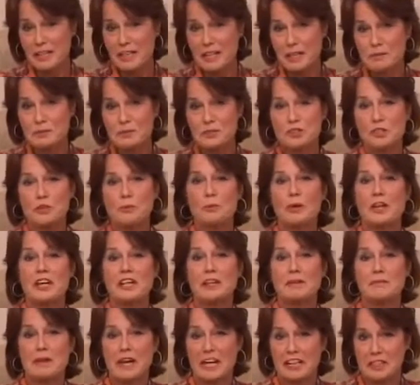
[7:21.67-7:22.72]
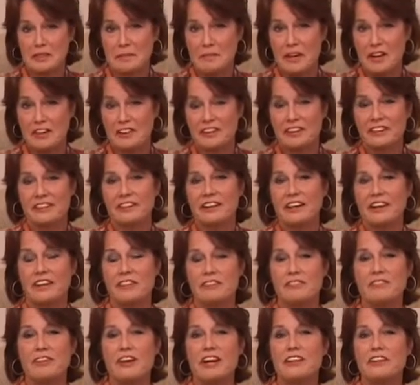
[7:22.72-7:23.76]
name is Joanne McNamara.
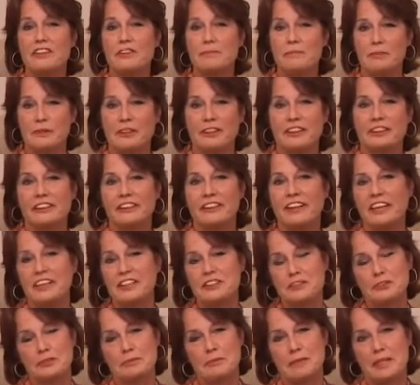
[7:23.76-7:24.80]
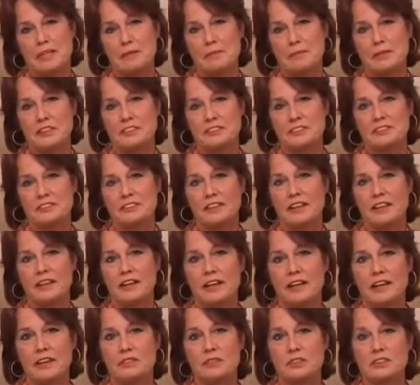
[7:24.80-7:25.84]
I've read the book Angel Babies. Uh,
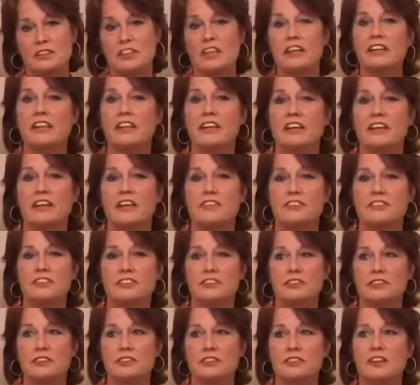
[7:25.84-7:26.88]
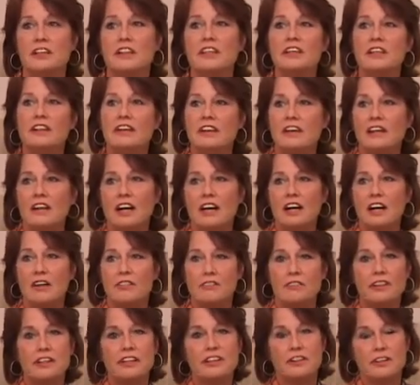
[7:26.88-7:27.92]
I was lucky enough to uh,
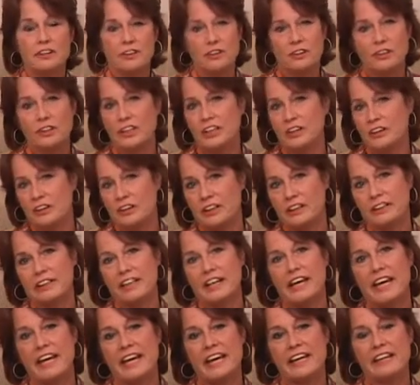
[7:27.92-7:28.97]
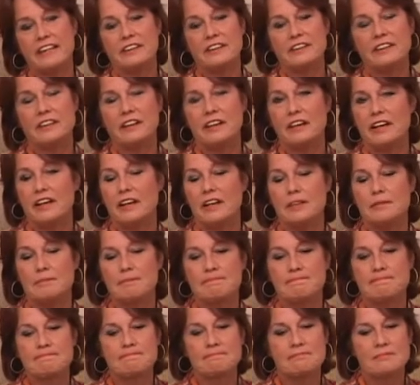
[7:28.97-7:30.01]
read it early on, and um,